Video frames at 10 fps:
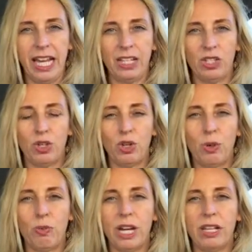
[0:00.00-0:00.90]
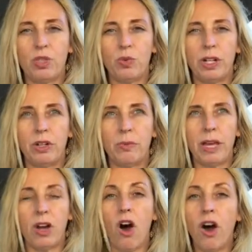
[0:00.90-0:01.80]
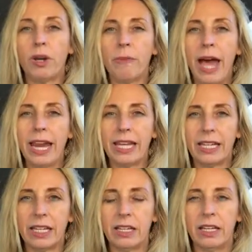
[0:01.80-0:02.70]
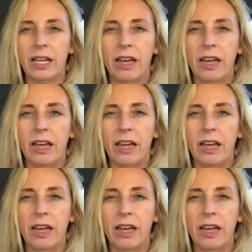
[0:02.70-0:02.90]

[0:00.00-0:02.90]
And so your brains will make automatic